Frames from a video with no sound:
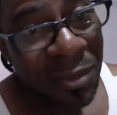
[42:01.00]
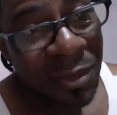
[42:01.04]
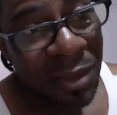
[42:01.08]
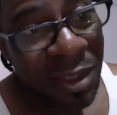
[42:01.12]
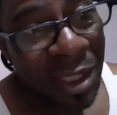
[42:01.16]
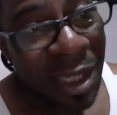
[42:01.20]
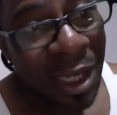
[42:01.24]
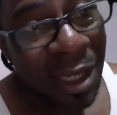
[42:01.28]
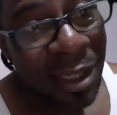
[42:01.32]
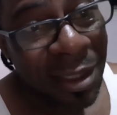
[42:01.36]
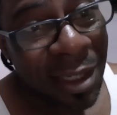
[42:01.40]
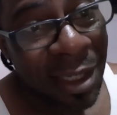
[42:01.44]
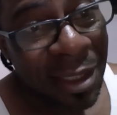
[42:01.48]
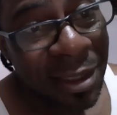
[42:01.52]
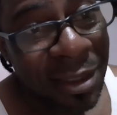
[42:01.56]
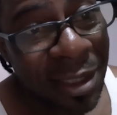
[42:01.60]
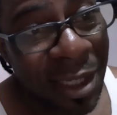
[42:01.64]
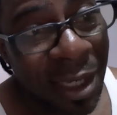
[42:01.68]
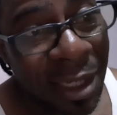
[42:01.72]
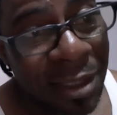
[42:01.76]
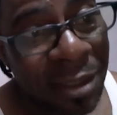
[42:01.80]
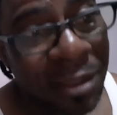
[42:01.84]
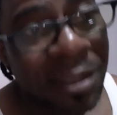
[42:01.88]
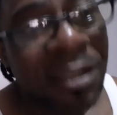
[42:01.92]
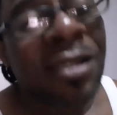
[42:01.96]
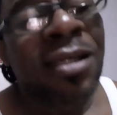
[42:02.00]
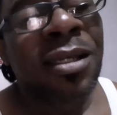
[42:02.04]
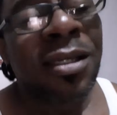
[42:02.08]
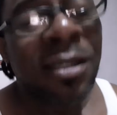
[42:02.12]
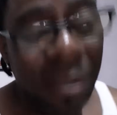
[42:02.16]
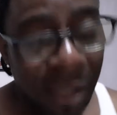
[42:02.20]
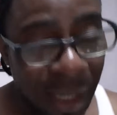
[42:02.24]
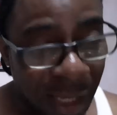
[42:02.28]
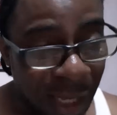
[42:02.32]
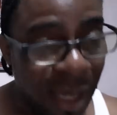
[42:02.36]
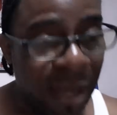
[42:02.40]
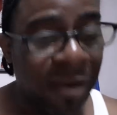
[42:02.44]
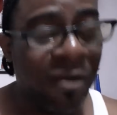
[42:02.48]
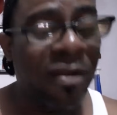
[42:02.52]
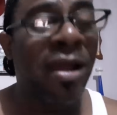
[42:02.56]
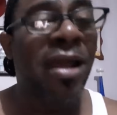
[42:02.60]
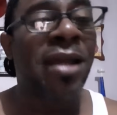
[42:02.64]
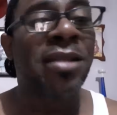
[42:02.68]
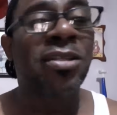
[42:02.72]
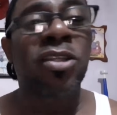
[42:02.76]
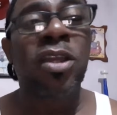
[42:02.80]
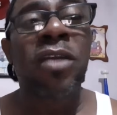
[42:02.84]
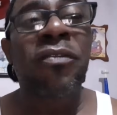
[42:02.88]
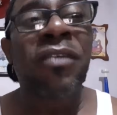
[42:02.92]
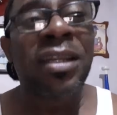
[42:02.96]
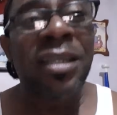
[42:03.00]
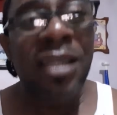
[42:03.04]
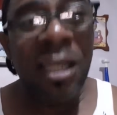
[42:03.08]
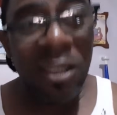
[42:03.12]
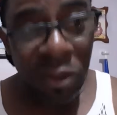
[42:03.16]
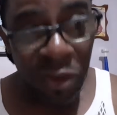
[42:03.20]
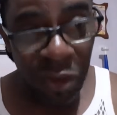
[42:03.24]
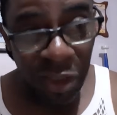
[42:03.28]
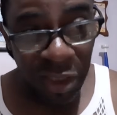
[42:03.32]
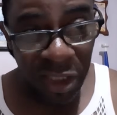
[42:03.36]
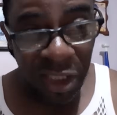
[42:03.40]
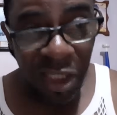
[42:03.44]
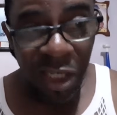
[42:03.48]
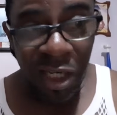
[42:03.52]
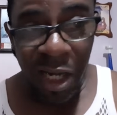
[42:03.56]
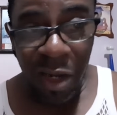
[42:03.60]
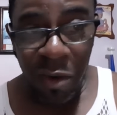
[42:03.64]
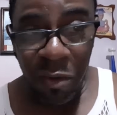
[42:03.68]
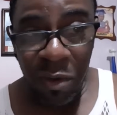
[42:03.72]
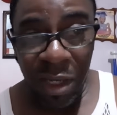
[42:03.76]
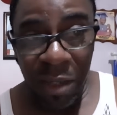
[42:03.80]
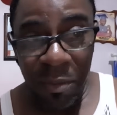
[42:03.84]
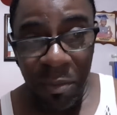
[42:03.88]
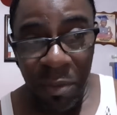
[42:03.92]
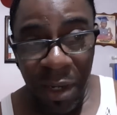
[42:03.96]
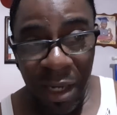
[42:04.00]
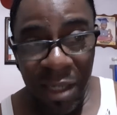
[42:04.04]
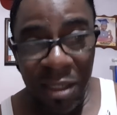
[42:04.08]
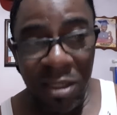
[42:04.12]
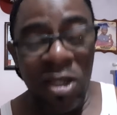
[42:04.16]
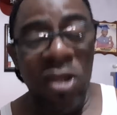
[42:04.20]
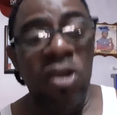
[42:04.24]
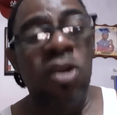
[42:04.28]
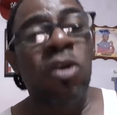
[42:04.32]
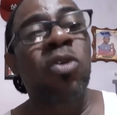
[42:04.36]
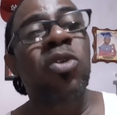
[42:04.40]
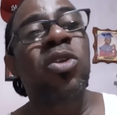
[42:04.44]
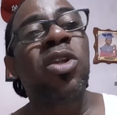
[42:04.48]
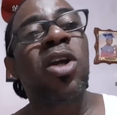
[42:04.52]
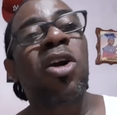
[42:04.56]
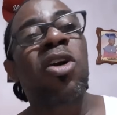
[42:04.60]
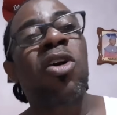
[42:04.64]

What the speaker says: You understand? Alright. So if I don't sit down and wait, man, you're going